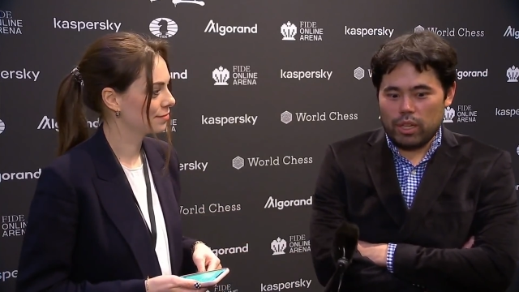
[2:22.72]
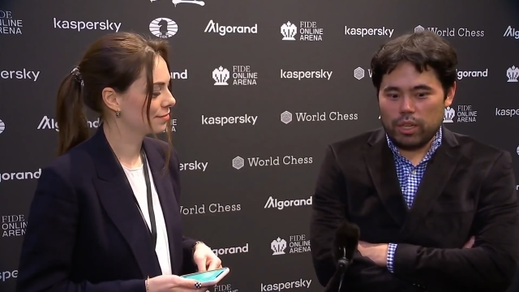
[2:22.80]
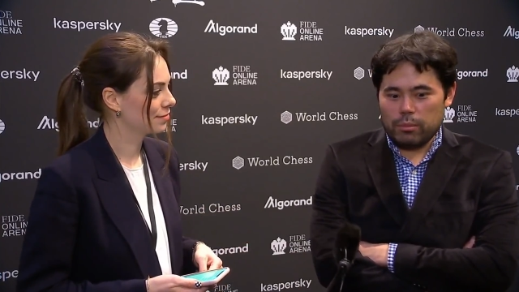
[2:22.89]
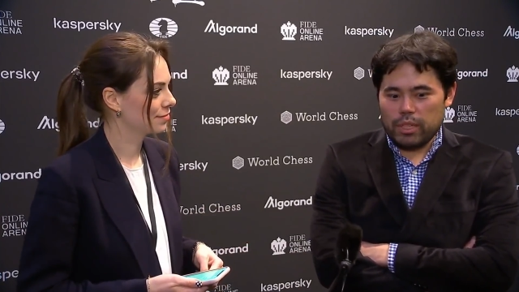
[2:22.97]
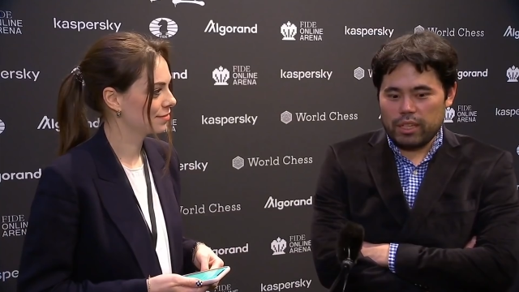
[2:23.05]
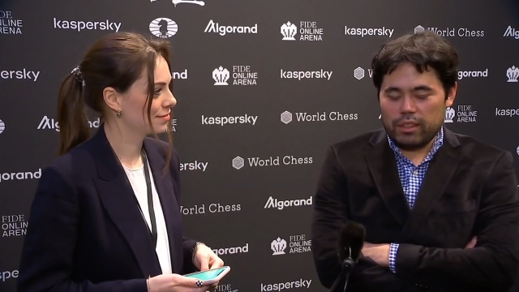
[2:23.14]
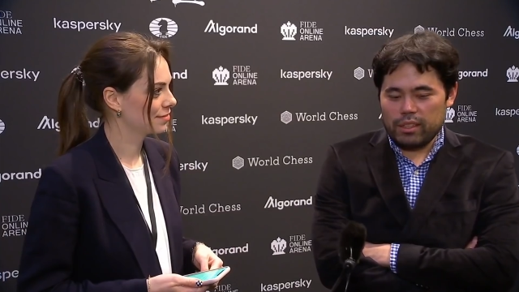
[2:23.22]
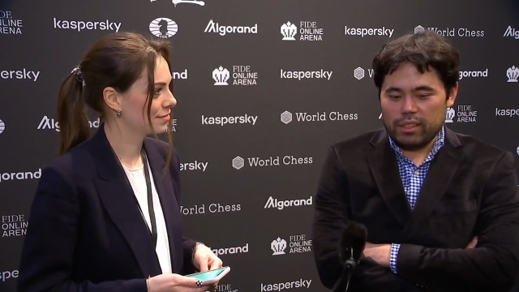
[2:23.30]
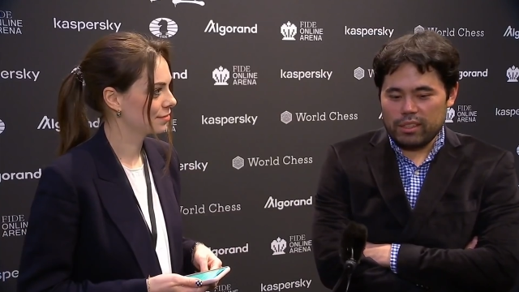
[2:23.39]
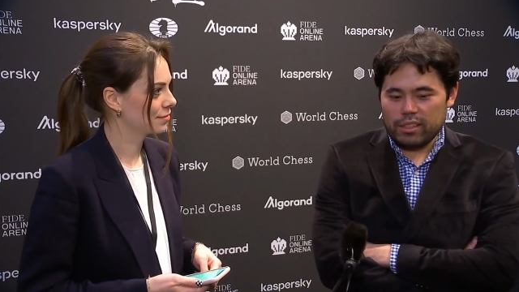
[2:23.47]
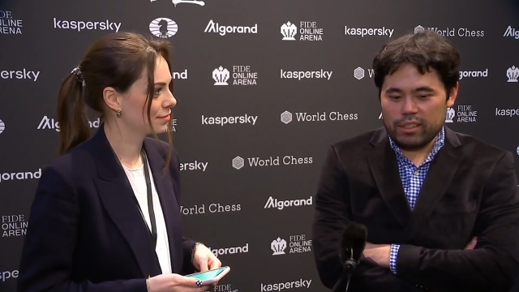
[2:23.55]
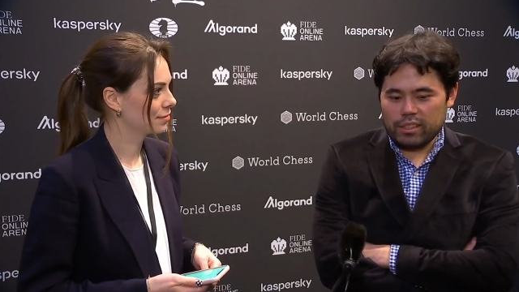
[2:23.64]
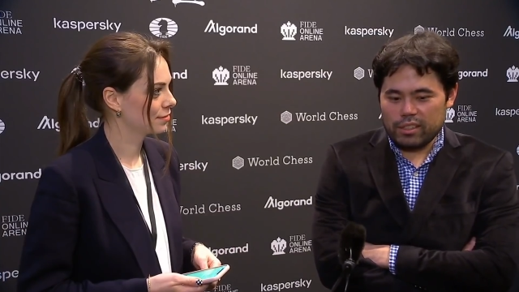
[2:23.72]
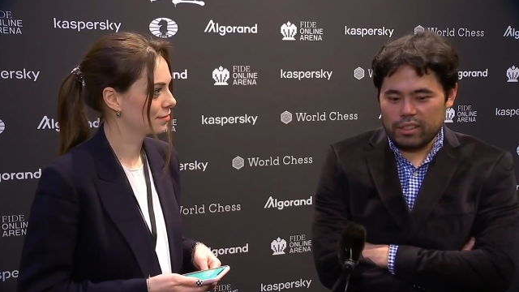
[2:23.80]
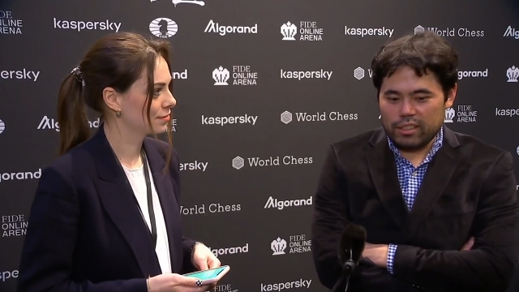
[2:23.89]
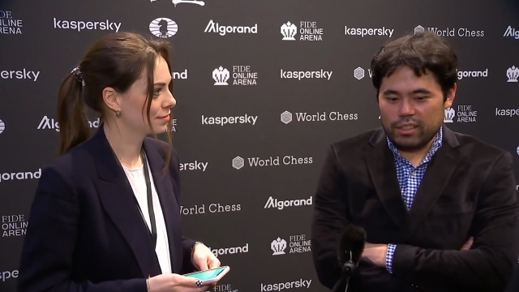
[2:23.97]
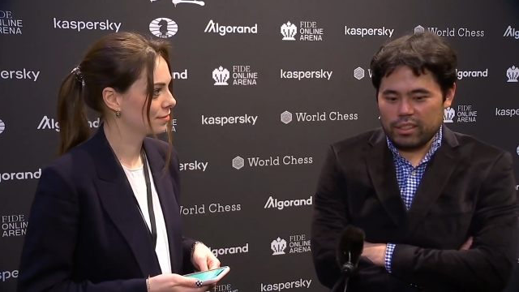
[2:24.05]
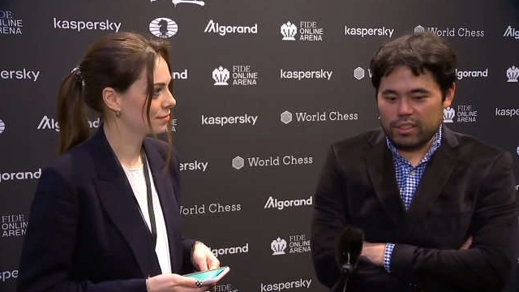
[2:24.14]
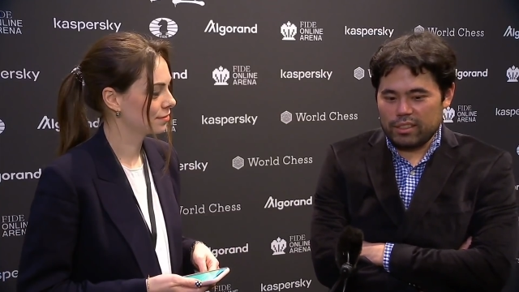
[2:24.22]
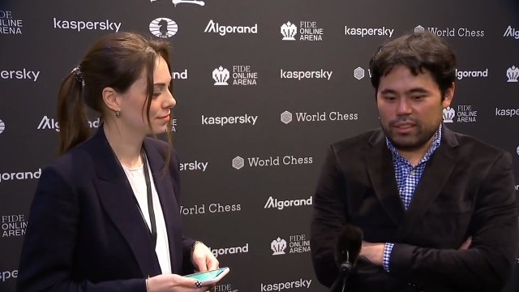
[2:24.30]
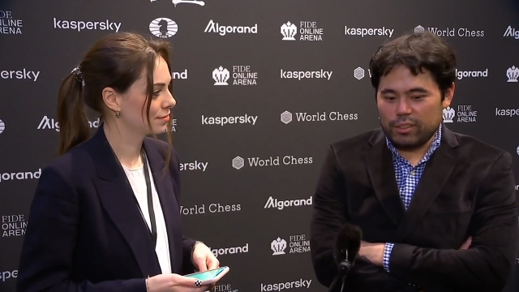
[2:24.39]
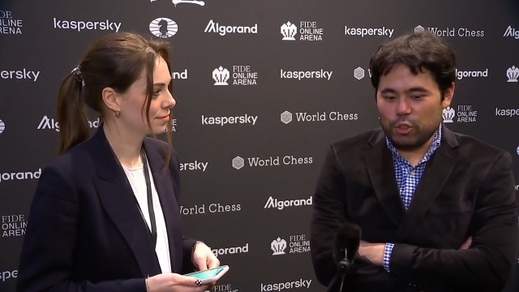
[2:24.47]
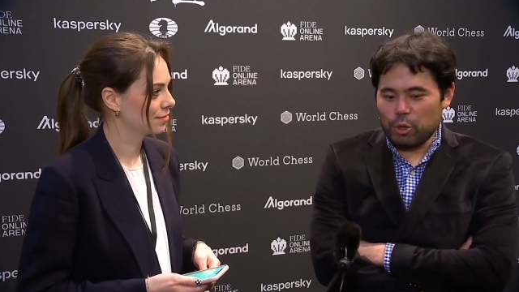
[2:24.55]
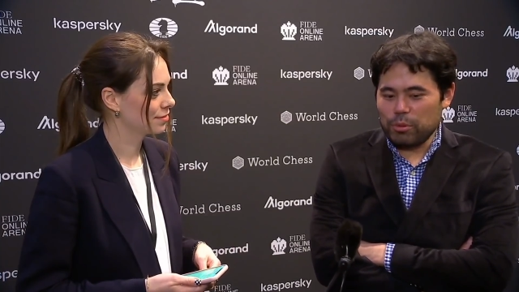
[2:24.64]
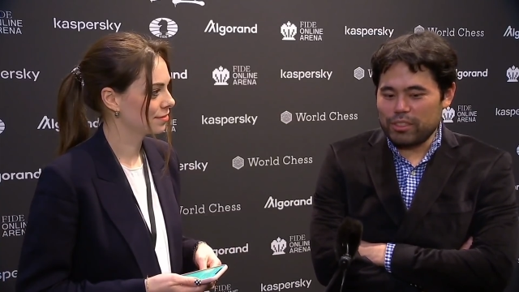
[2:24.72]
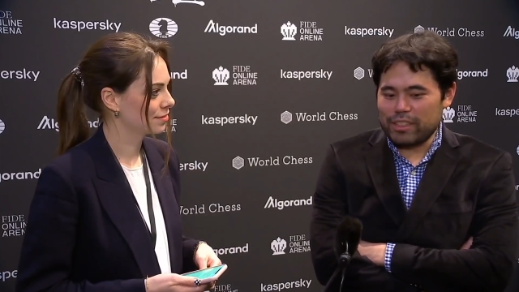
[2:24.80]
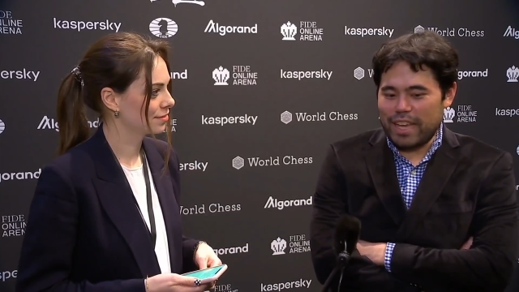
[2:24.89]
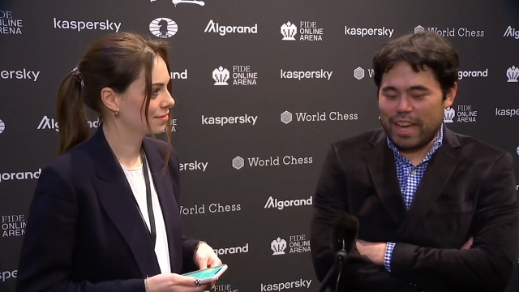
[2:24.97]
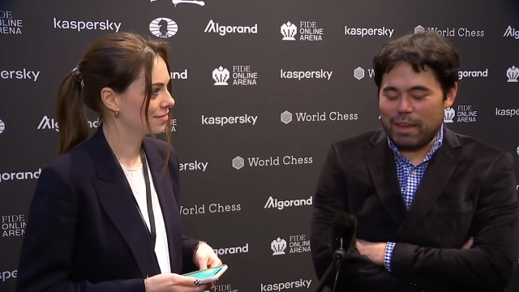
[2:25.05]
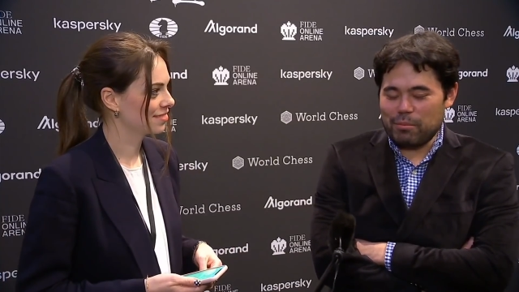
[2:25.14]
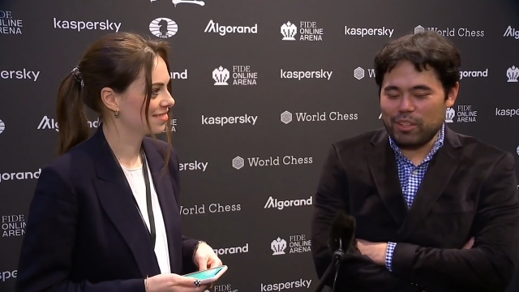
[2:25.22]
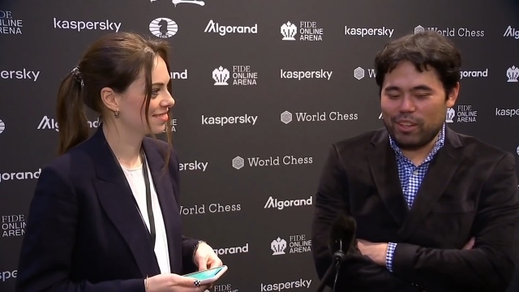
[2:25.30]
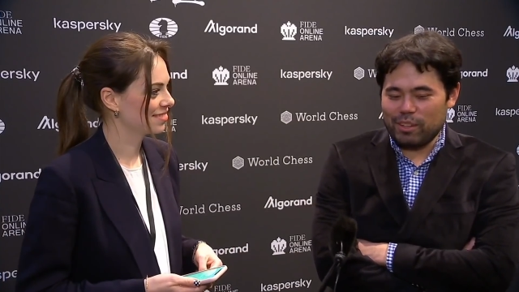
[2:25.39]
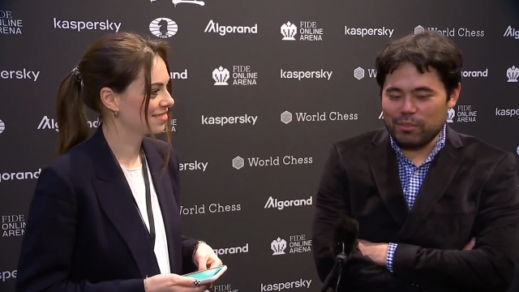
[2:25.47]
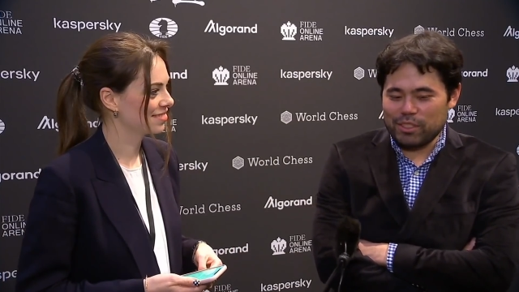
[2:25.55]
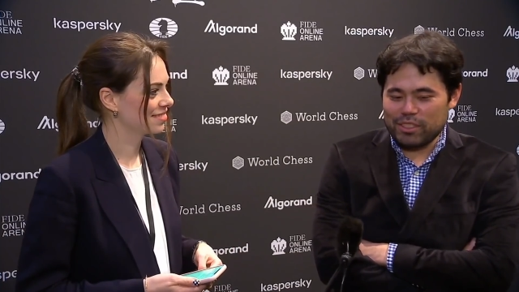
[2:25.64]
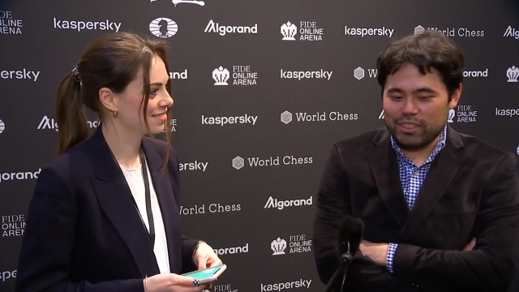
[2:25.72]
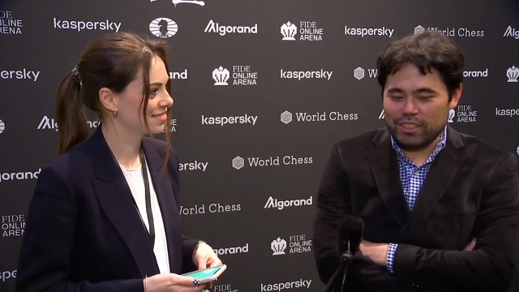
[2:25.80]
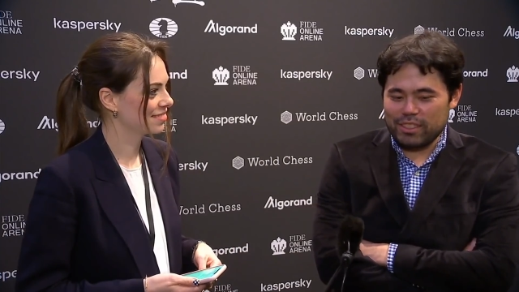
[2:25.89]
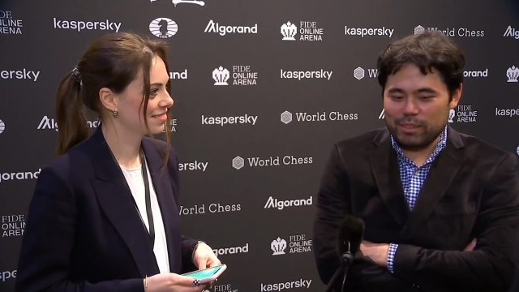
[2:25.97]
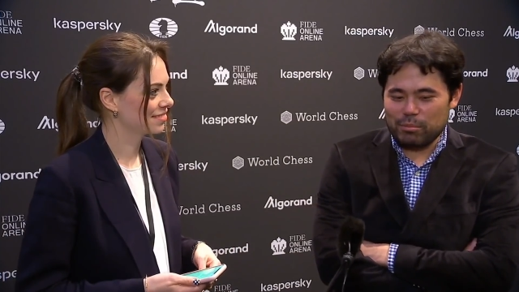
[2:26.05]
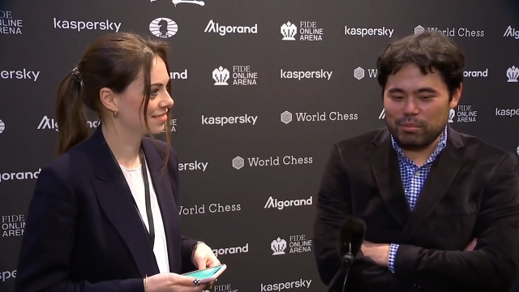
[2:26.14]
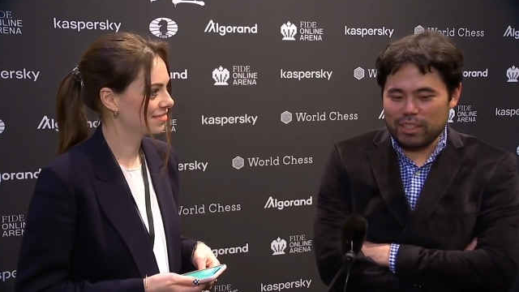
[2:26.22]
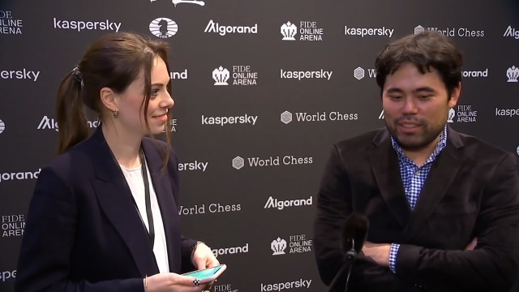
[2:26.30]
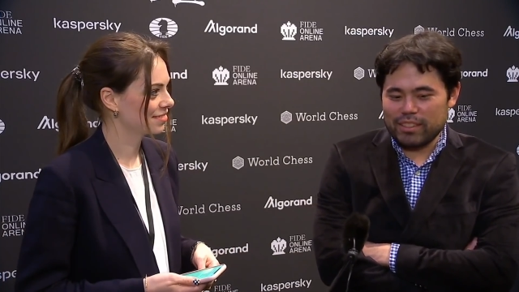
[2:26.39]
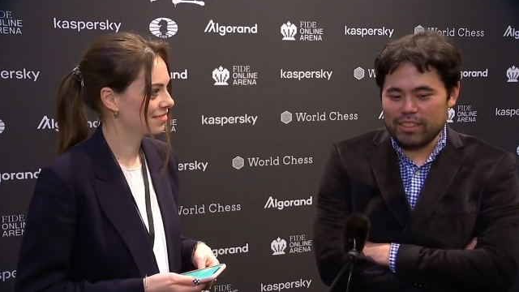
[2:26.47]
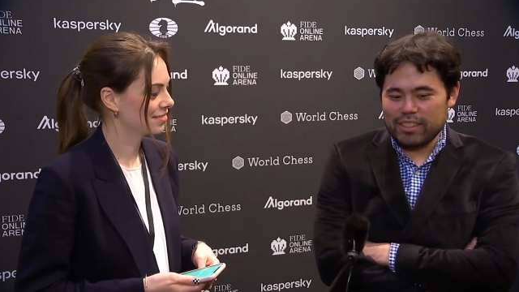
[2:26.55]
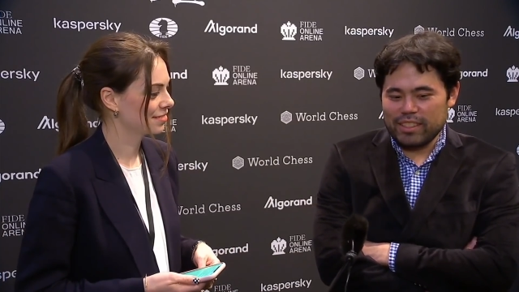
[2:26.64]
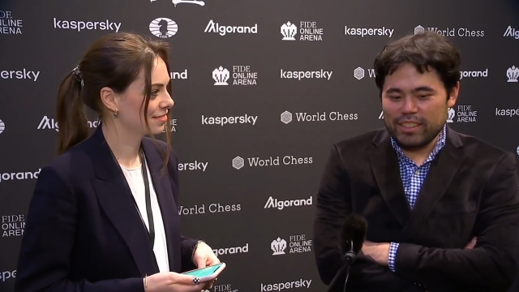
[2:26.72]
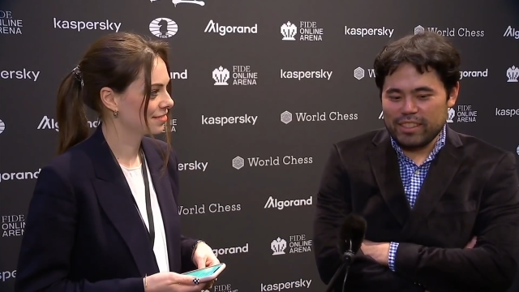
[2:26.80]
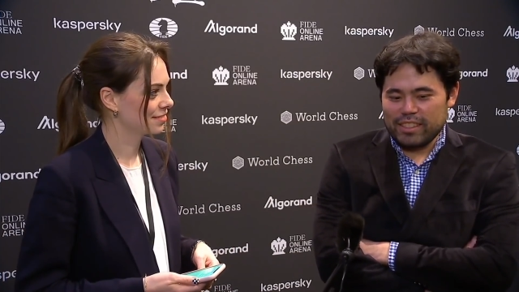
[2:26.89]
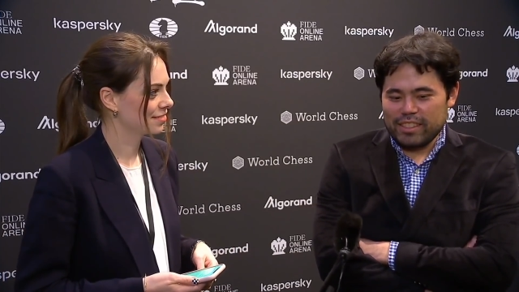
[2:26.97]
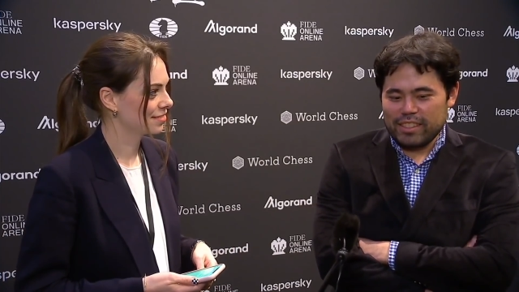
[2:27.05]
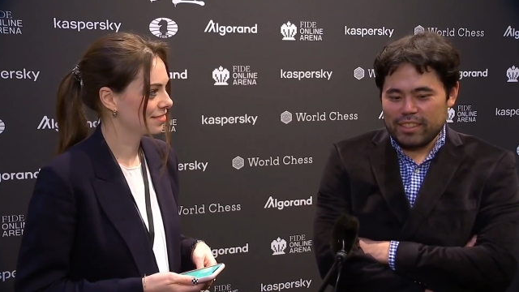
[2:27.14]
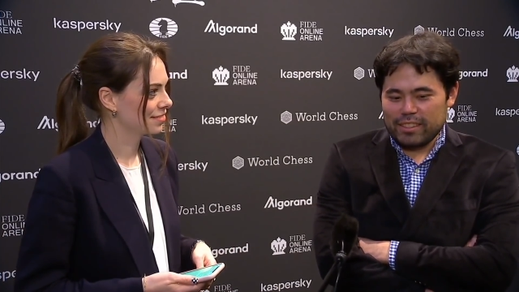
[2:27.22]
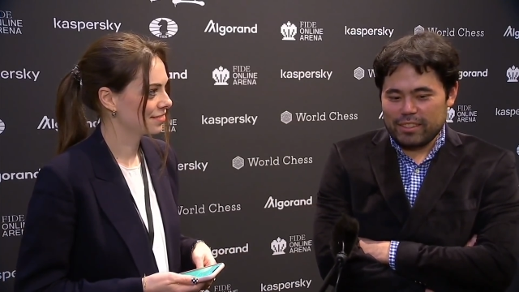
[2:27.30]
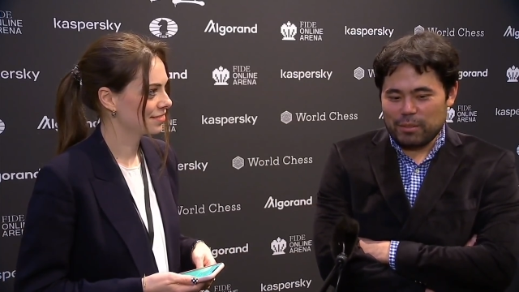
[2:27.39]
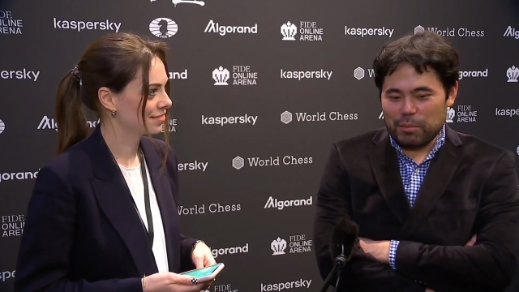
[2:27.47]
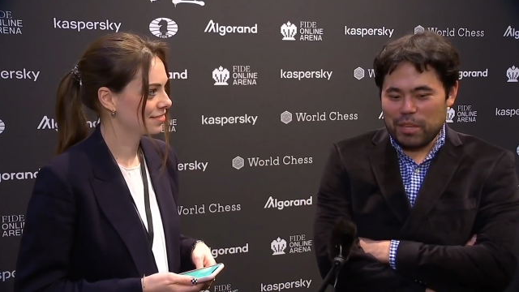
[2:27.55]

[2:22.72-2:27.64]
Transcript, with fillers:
Speaker 1: I mean, I think uh, nobody's happy, obviously, but to be